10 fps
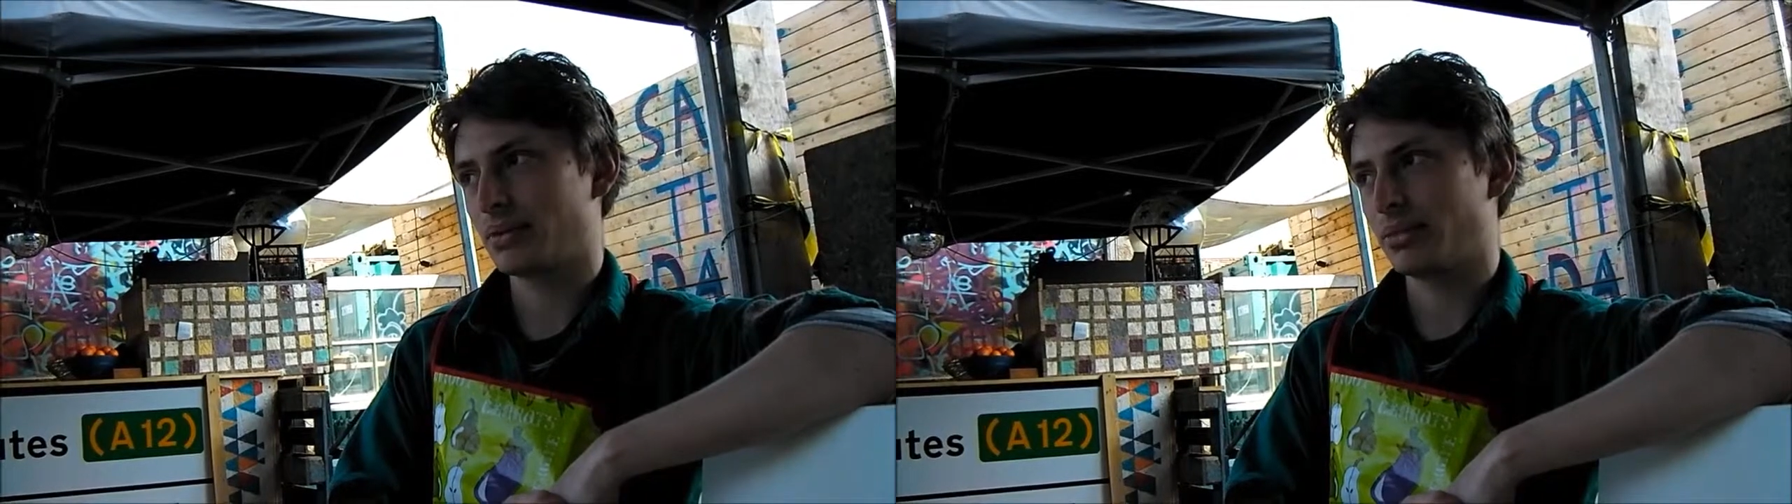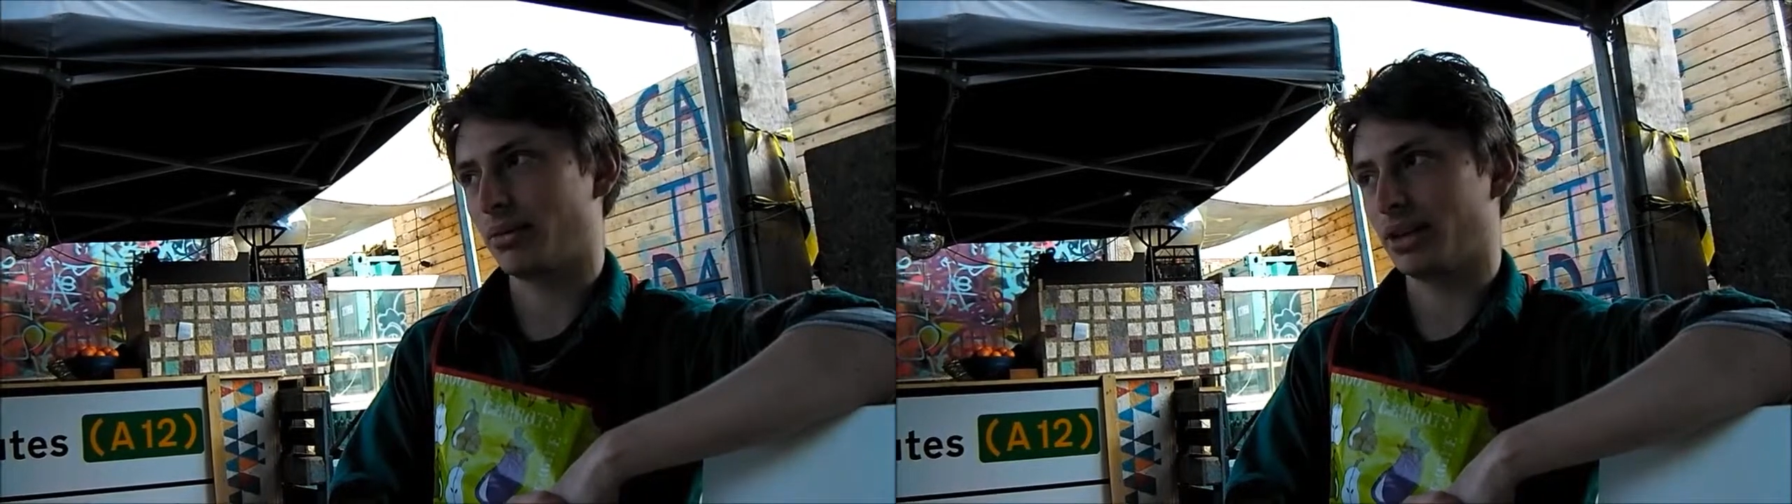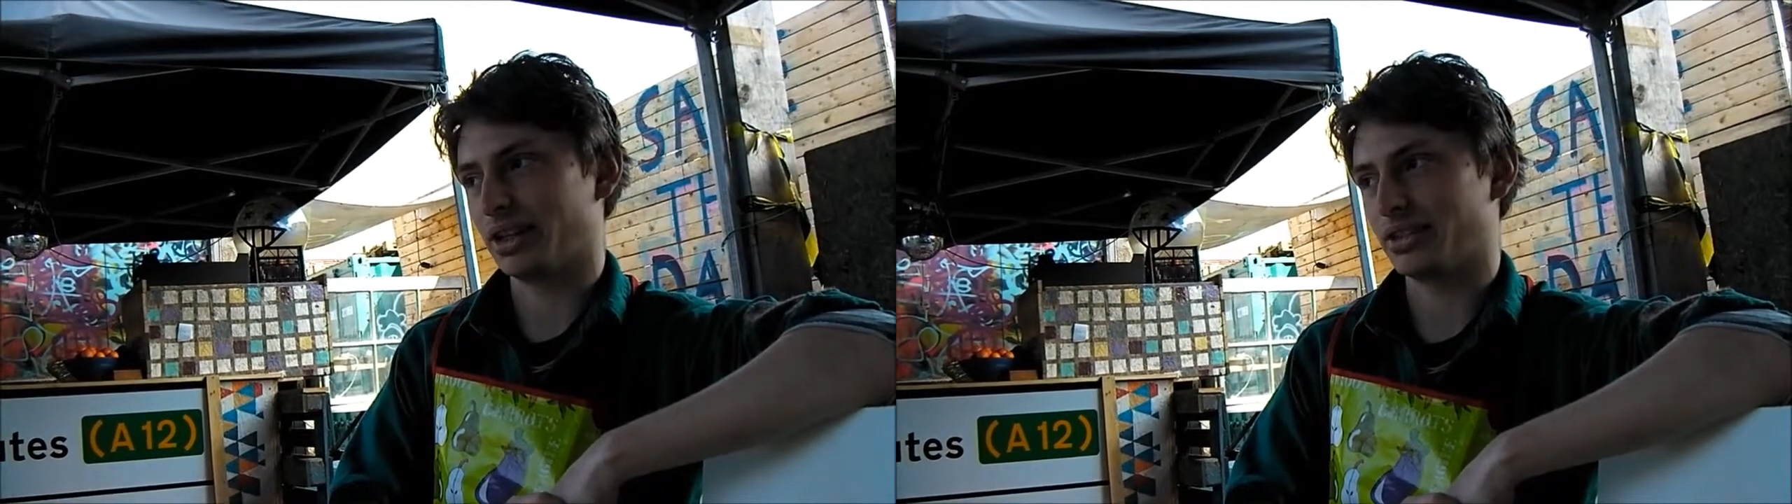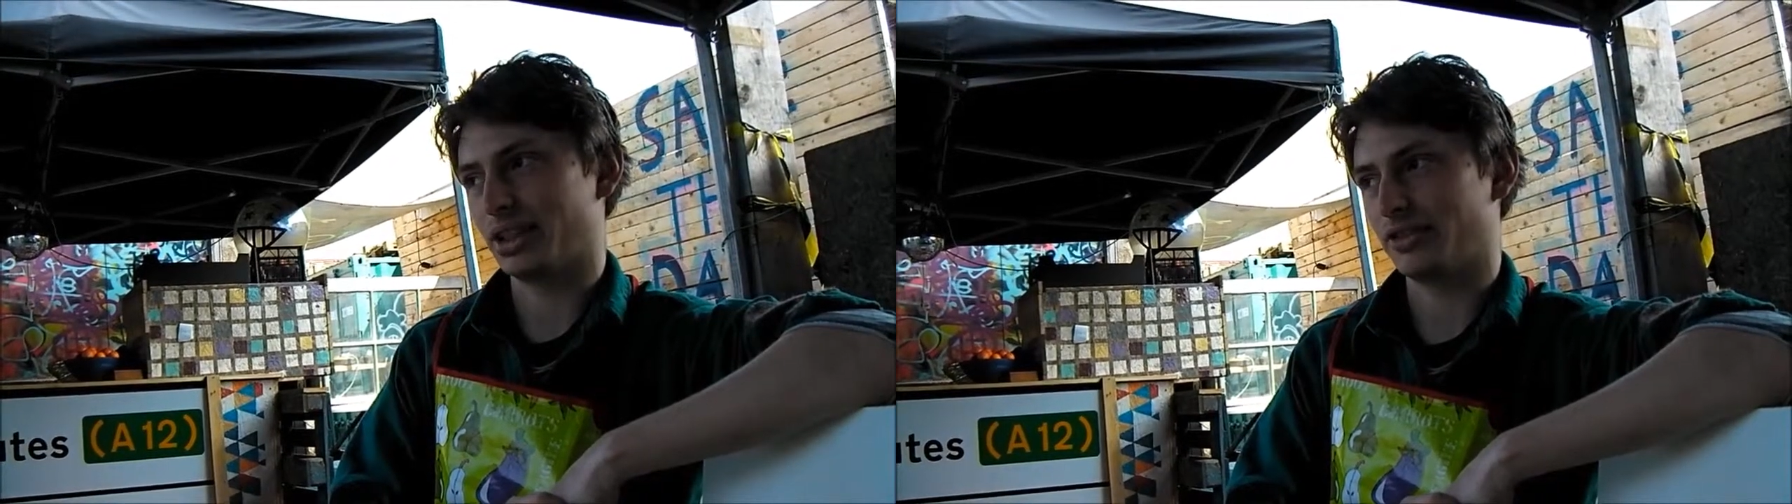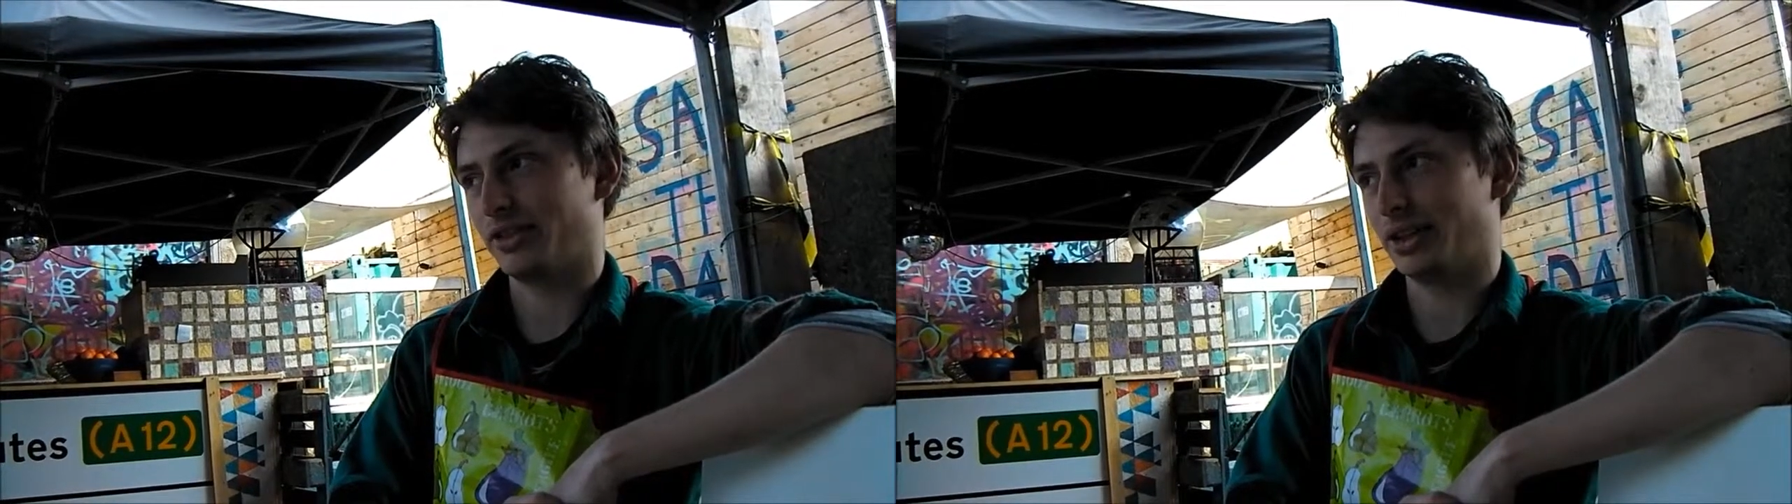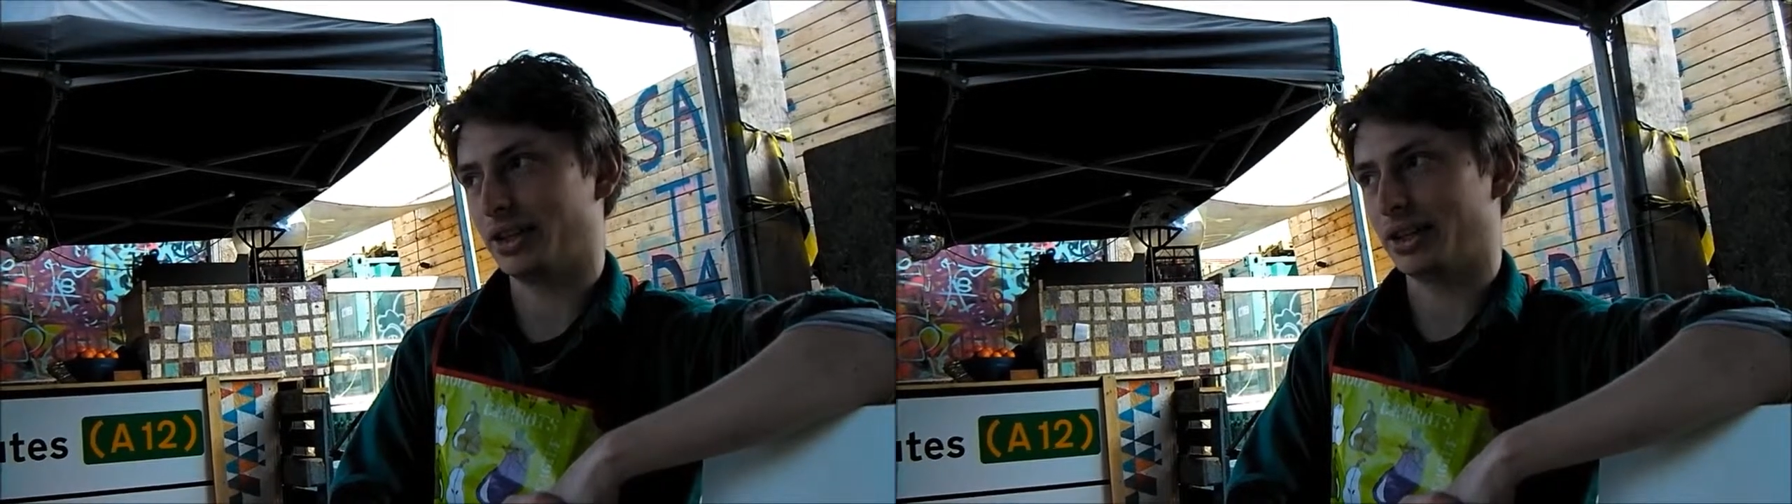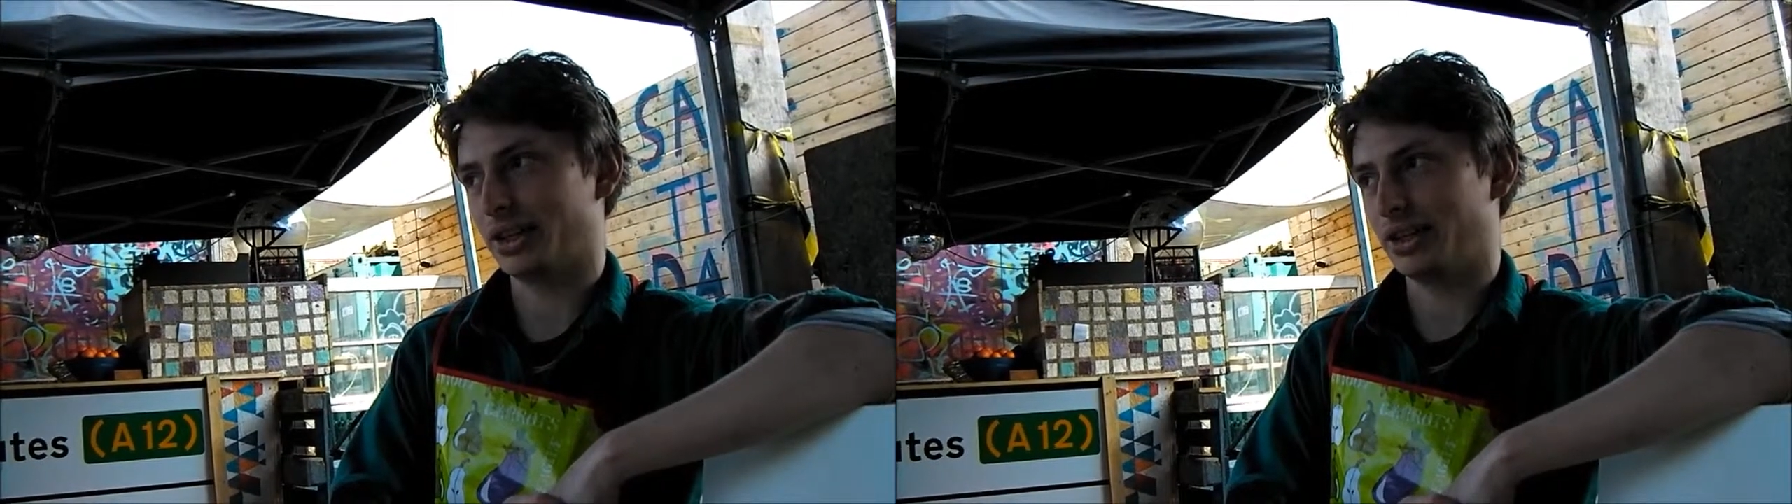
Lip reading: becoming like successful in the kind